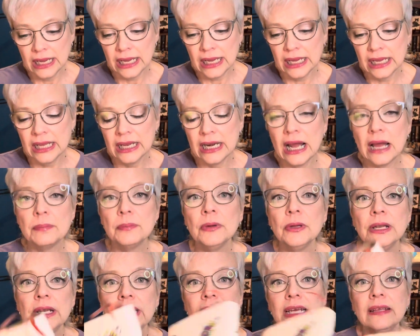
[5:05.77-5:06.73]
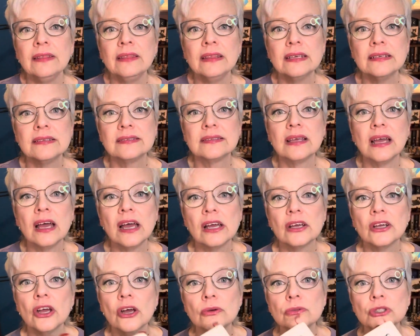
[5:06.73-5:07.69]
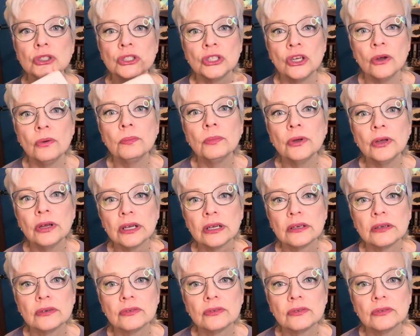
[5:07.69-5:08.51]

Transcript: and I put it in this Coach notebook